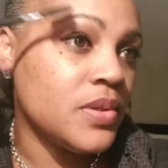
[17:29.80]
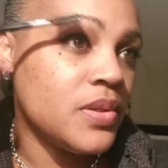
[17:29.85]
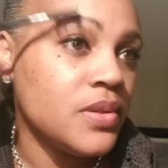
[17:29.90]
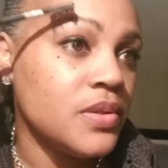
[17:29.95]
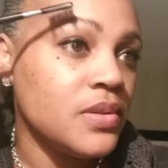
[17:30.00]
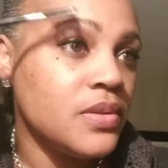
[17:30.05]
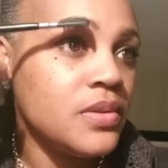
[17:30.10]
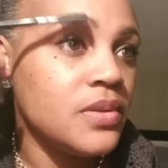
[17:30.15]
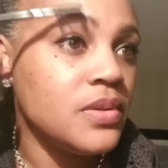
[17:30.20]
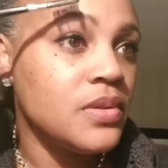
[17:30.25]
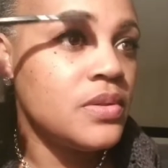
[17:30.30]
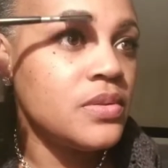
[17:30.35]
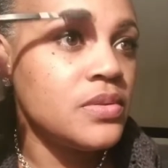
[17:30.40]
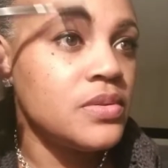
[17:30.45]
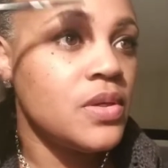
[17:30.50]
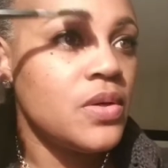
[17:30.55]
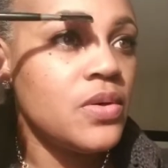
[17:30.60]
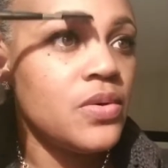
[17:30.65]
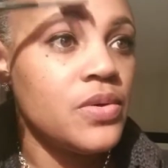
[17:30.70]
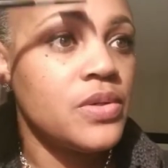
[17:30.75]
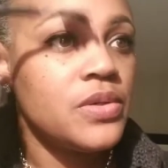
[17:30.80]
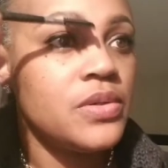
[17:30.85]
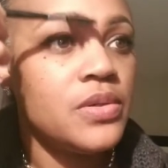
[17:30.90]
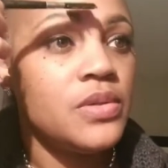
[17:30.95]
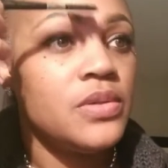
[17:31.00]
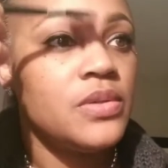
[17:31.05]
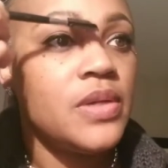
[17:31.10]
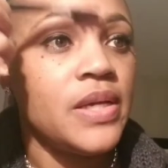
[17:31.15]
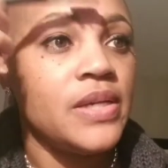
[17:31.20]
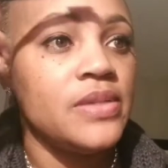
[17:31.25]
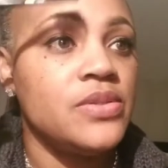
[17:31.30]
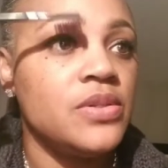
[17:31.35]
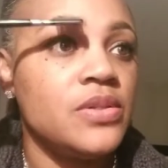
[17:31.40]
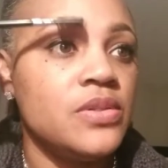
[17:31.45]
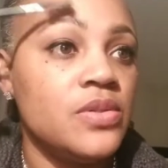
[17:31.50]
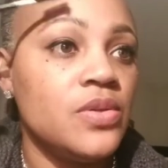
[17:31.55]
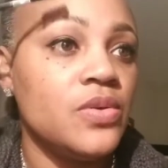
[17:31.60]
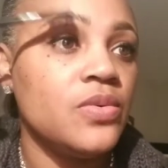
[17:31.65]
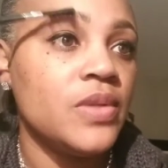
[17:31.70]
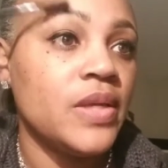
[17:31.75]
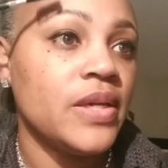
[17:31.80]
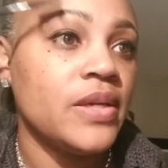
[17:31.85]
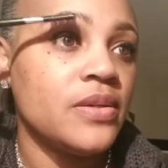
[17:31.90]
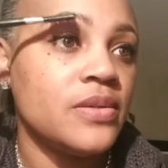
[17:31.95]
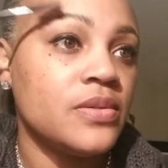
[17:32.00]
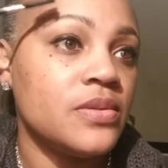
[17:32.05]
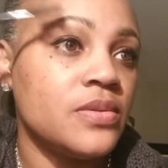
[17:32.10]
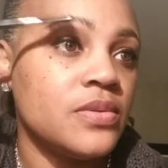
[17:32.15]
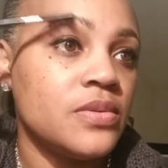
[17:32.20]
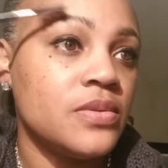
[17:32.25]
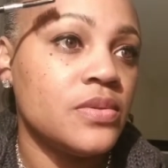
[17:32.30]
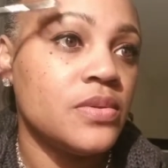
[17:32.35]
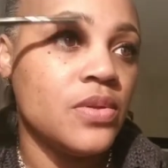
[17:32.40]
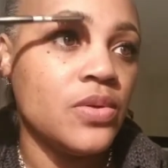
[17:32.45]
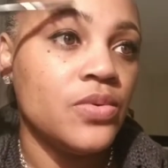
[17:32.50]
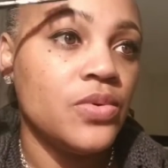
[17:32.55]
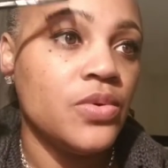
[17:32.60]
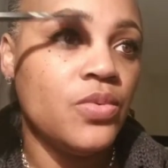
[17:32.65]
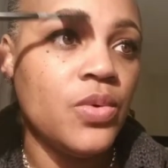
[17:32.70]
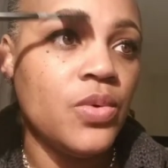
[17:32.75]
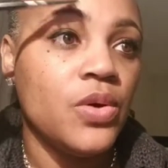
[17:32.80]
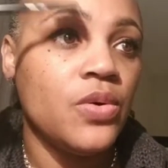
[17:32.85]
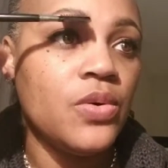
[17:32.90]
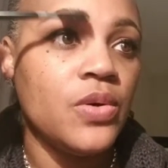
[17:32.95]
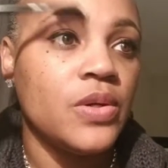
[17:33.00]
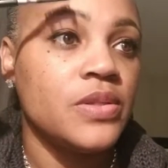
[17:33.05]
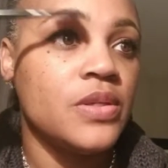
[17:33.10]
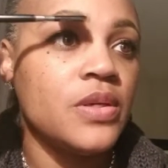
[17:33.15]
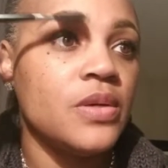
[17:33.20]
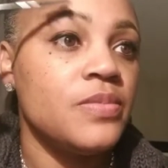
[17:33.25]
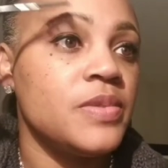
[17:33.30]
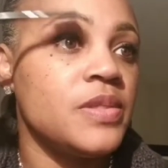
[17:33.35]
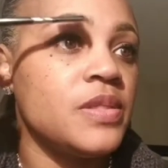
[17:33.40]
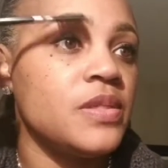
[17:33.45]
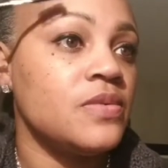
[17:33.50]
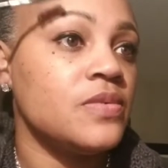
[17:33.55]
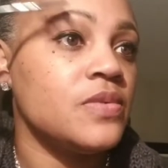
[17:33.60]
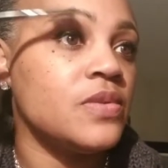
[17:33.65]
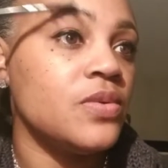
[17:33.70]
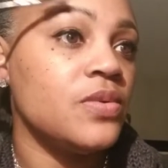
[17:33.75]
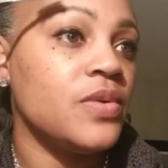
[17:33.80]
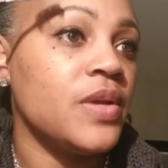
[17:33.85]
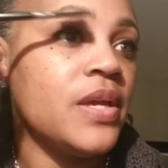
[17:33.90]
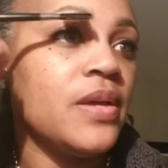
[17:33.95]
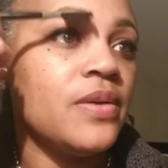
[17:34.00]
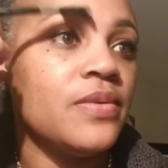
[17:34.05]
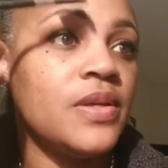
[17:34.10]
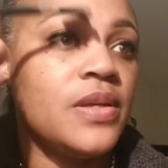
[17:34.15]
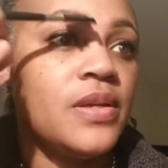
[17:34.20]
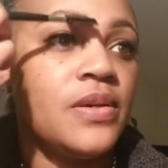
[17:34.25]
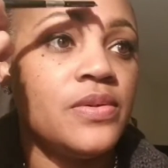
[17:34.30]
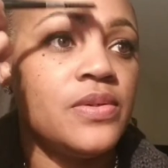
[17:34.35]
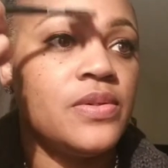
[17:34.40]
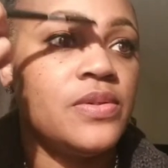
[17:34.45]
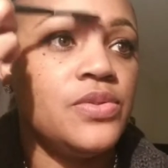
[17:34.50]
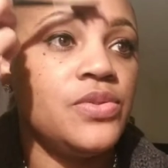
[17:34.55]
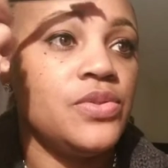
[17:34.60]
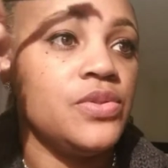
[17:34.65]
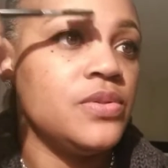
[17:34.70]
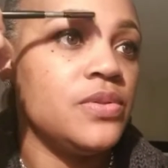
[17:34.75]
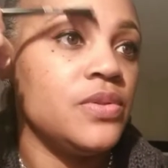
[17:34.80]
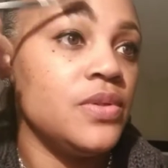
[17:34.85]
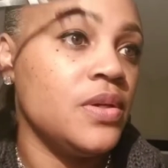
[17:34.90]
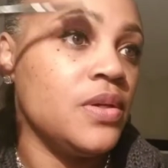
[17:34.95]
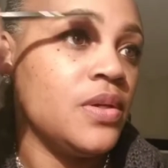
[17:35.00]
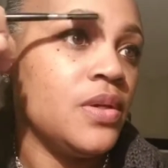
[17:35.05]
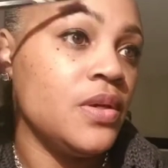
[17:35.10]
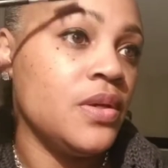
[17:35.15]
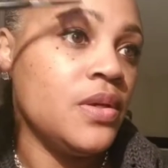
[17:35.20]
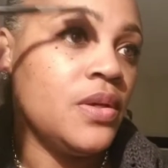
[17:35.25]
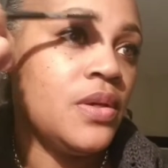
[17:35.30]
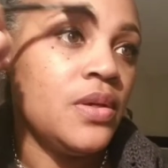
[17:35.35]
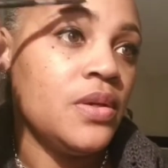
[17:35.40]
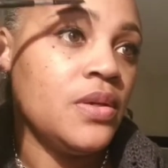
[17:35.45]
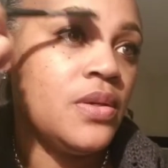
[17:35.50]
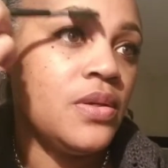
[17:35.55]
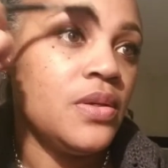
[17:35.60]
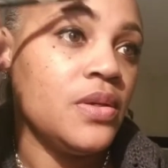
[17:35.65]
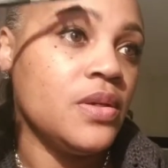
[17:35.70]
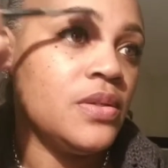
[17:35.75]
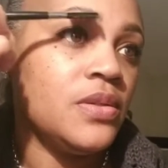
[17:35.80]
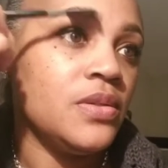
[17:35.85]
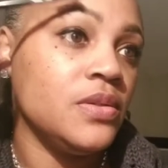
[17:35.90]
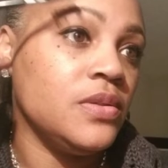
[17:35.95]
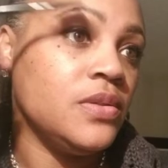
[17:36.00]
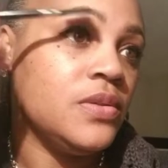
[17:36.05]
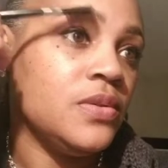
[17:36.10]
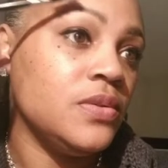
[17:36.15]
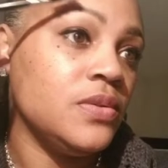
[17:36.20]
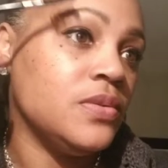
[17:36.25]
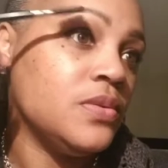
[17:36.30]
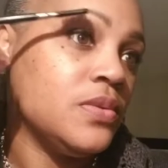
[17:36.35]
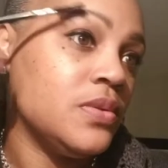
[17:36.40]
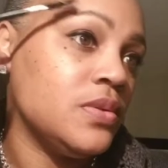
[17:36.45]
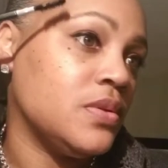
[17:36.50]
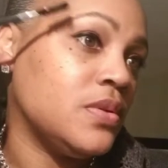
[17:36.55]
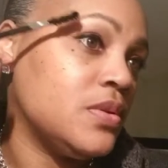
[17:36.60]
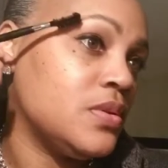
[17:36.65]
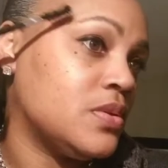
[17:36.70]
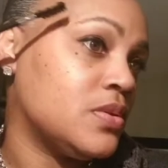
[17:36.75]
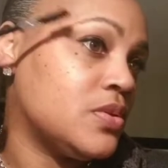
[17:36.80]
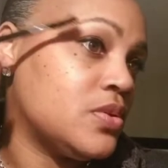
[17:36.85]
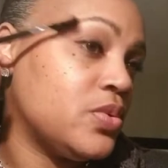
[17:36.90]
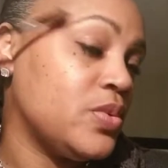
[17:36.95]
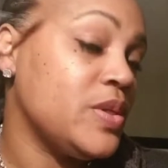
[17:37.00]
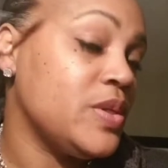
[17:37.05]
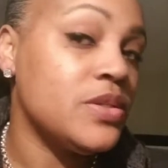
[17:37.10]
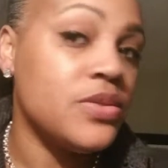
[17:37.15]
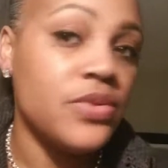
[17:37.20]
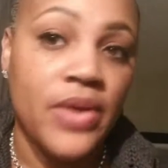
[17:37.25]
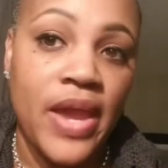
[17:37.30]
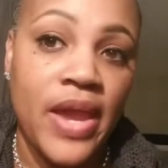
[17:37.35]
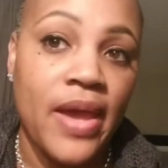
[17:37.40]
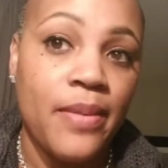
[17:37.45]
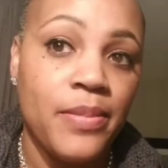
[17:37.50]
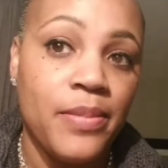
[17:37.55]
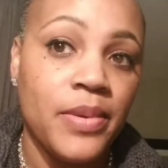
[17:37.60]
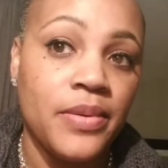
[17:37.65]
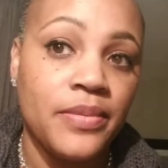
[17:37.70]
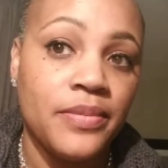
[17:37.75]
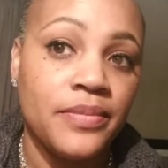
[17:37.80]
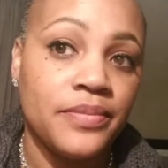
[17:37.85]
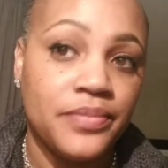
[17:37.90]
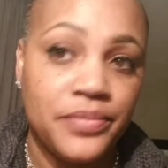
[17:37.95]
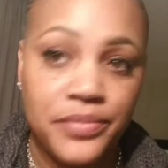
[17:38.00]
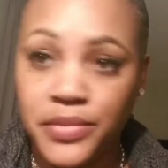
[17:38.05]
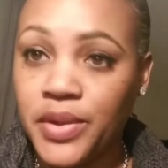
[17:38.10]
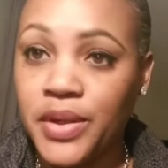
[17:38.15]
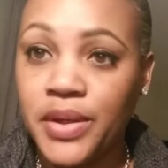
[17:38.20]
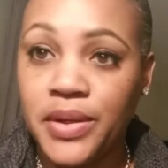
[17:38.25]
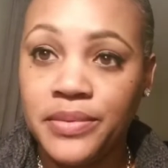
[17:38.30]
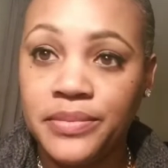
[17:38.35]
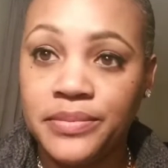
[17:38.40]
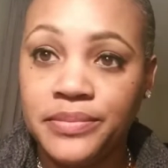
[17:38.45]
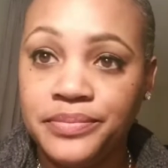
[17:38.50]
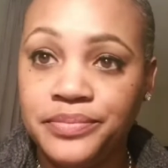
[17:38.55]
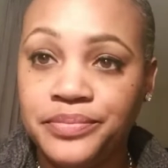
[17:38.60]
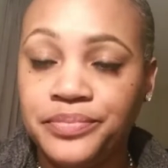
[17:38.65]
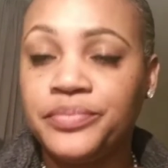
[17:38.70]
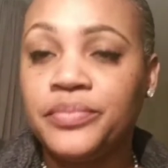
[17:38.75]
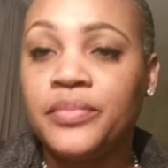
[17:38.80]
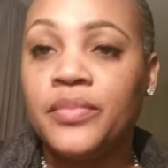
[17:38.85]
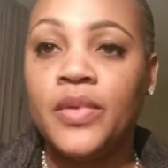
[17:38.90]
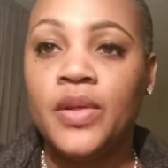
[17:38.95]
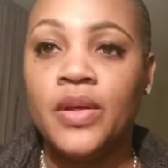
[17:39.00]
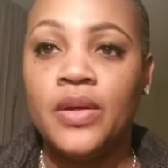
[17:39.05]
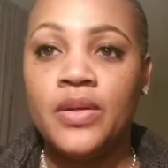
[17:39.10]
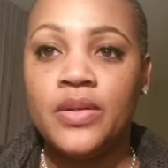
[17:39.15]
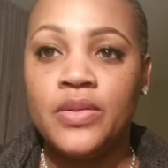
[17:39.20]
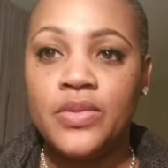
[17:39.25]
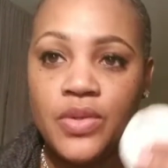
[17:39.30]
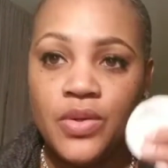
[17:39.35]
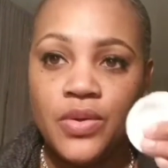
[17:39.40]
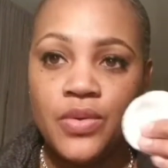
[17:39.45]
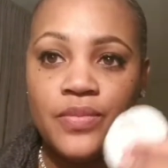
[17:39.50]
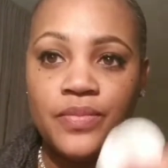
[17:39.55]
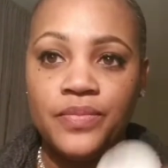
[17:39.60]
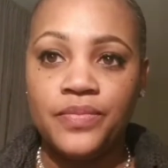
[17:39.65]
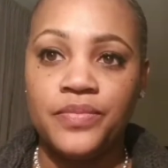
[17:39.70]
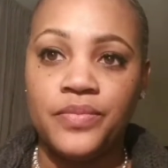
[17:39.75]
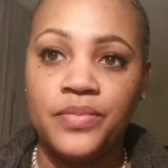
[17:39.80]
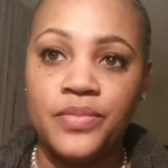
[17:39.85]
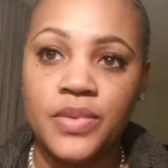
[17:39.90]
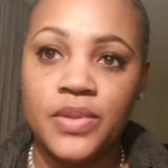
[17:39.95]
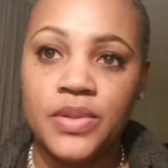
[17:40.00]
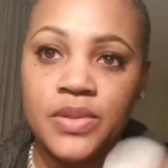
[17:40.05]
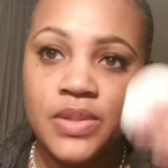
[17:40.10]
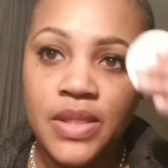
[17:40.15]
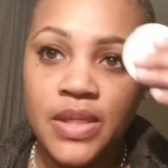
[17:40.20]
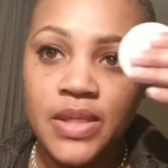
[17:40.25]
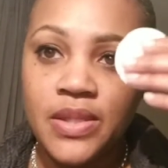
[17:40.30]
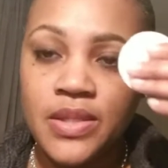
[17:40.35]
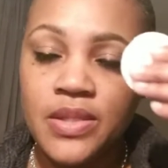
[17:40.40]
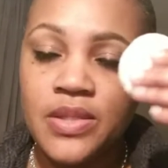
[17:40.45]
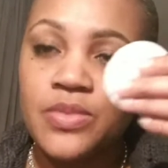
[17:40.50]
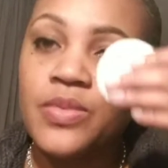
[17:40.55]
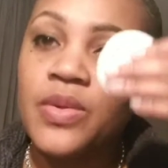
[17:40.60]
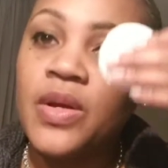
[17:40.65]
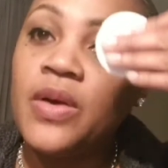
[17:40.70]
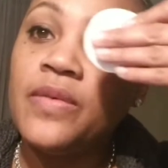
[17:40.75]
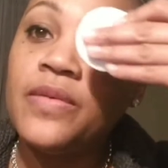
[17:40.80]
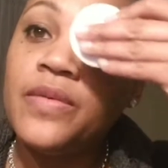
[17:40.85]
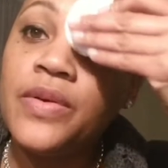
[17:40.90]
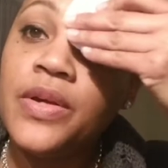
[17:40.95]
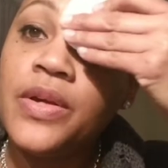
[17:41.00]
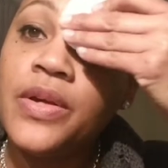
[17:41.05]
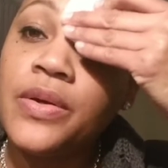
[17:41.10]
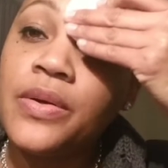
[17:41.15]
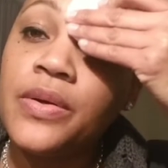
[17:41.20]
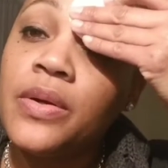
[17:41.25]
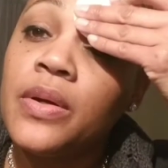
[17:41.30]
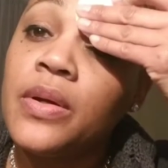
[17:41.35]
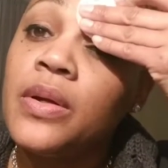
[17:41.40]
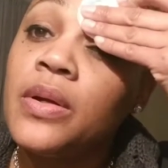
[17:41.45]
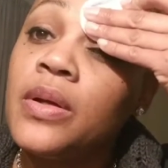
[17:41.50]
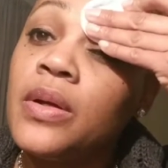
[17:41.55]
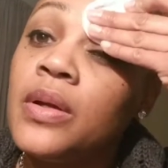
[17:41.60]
but it's all good. I just know, like, slow your roll. I tell myself, slow down now, because you're getting a little tweezer happy. Okay? So let's take this one off here.